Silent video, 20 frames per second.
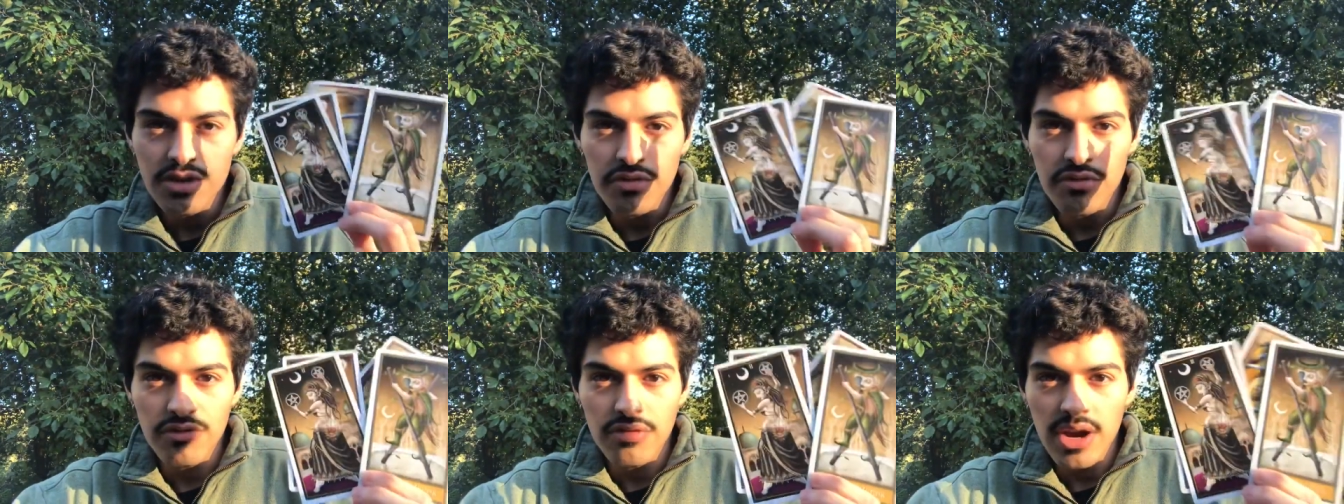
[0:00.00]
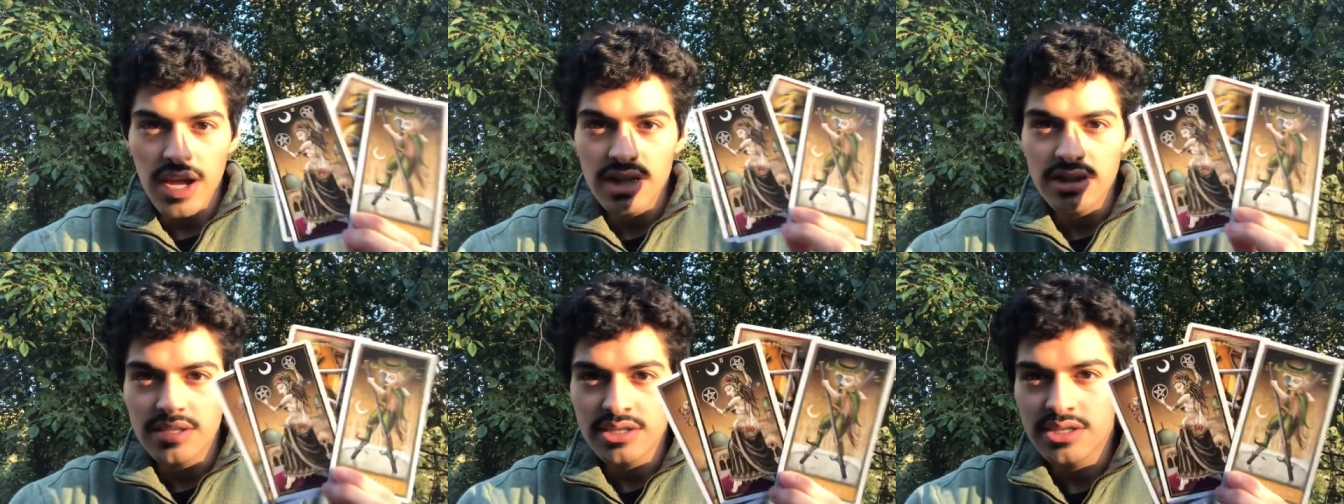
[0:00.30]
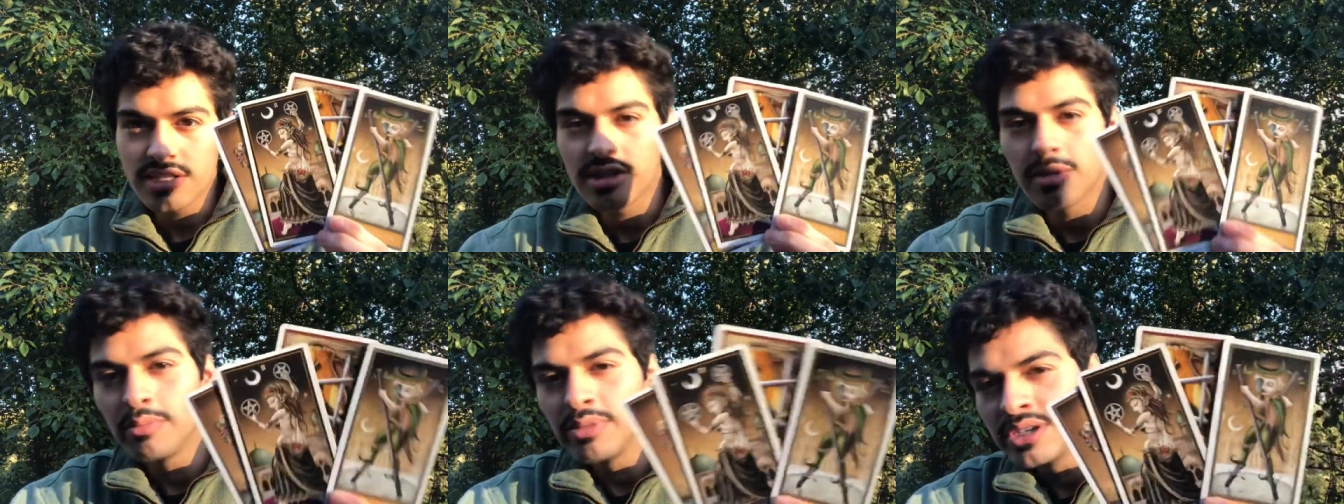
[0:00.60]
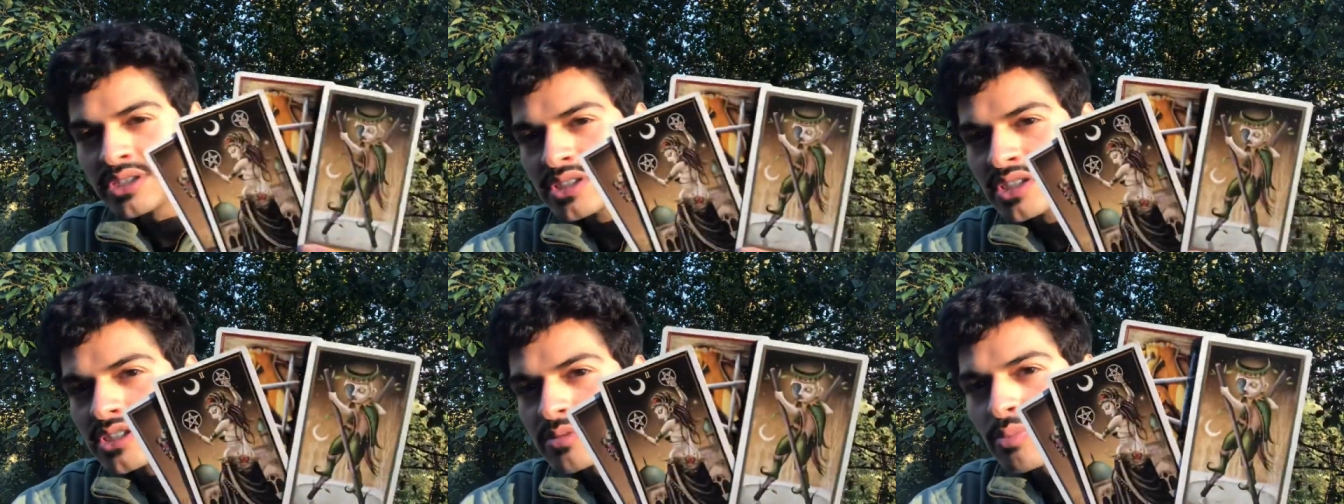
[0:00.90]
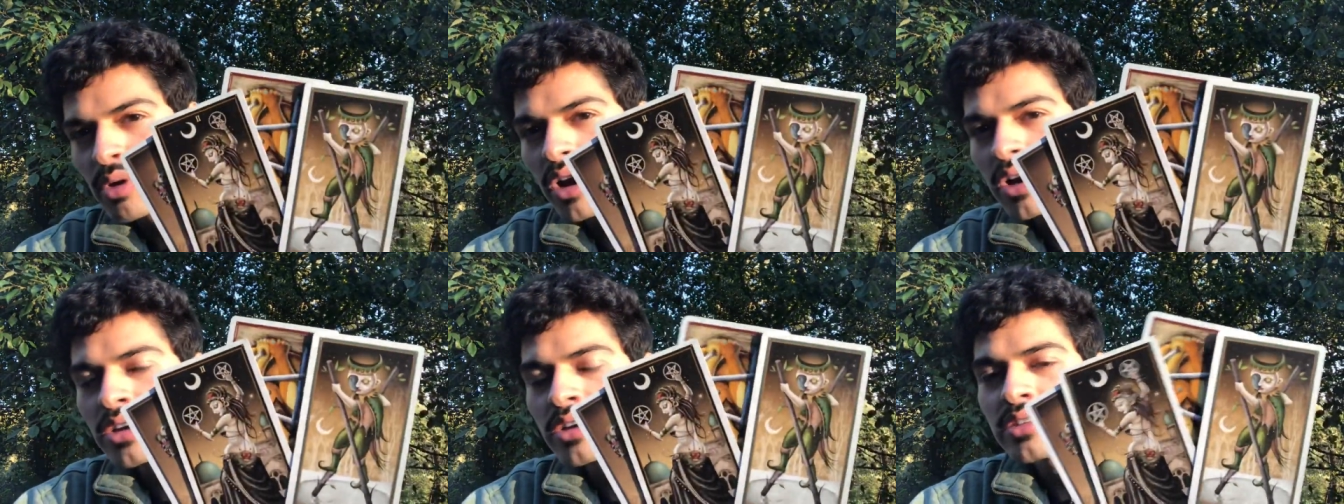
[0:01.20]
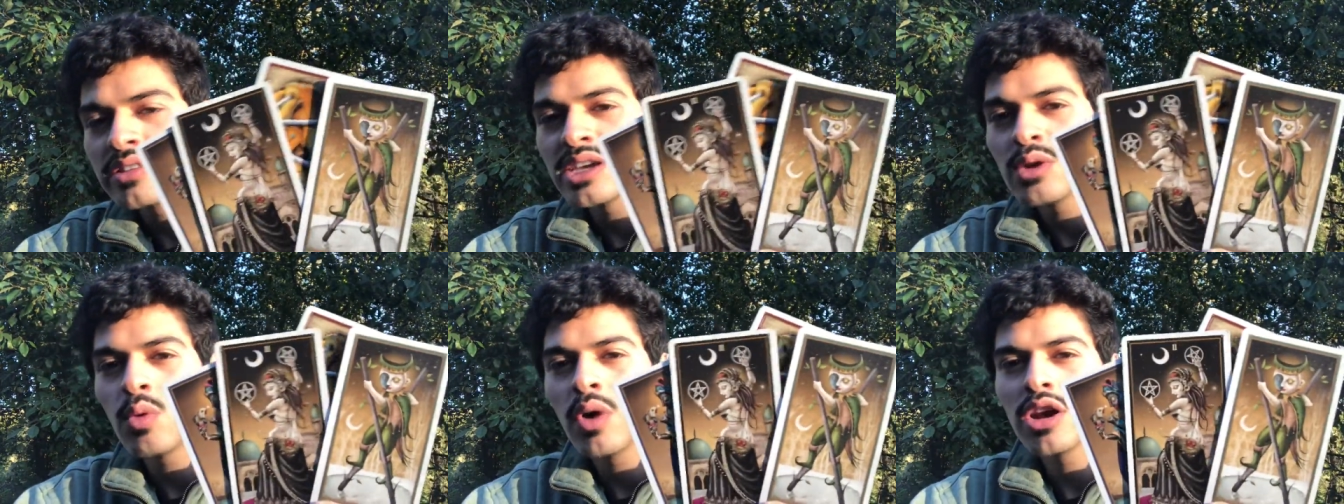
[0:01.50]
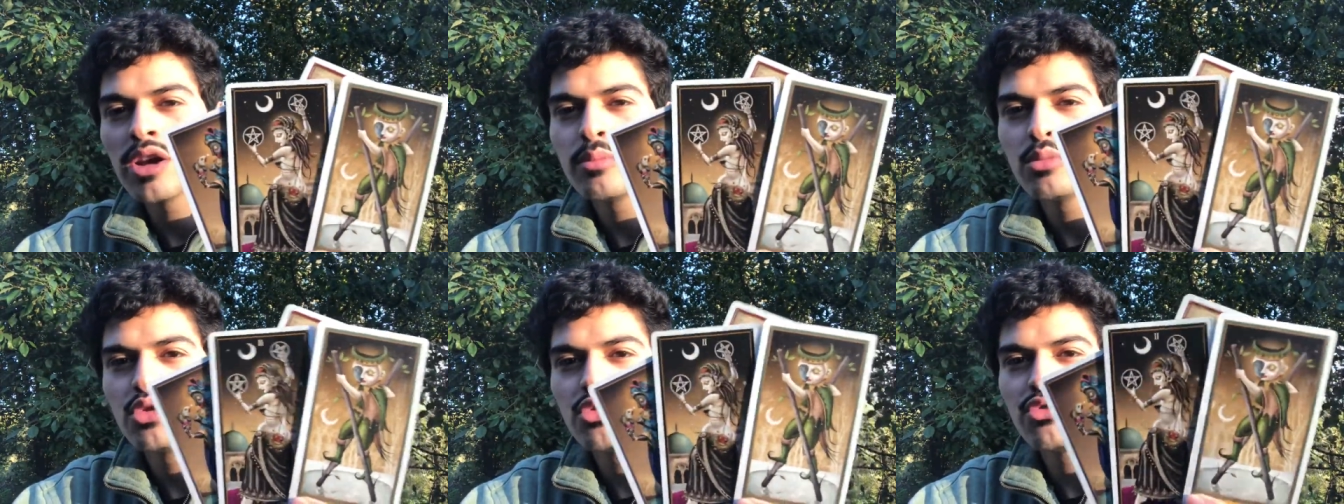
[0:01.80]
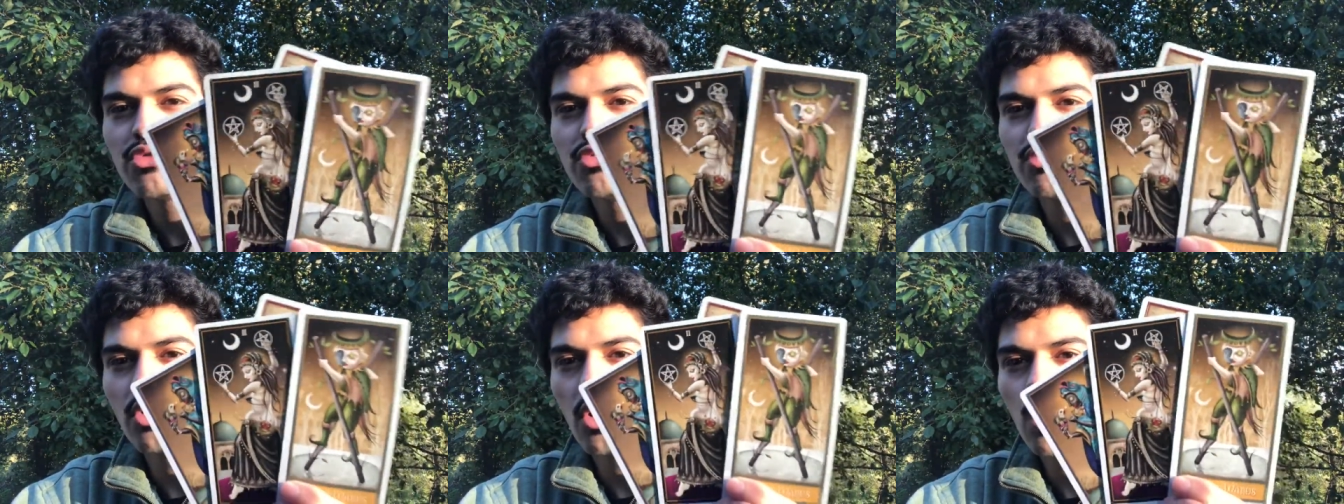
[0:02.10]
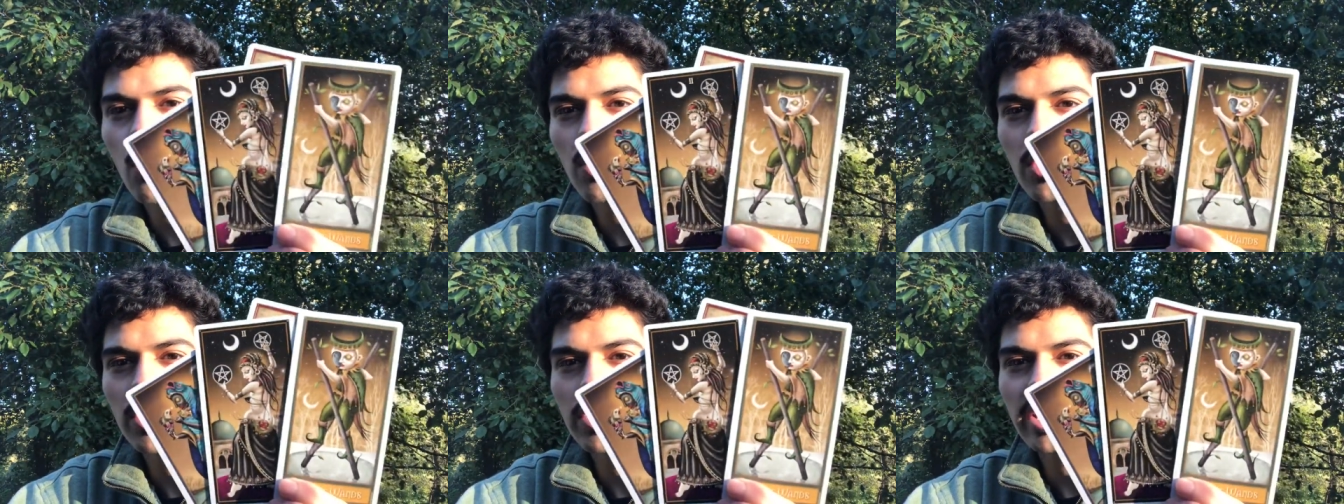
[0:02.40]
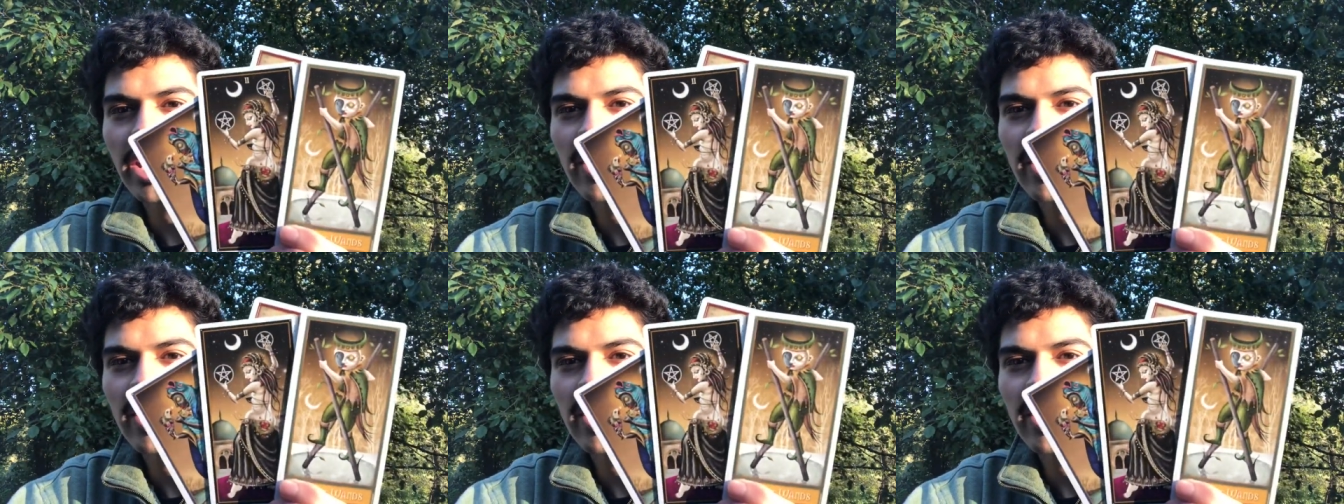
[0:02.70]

a friend this is a business partner they want to move forward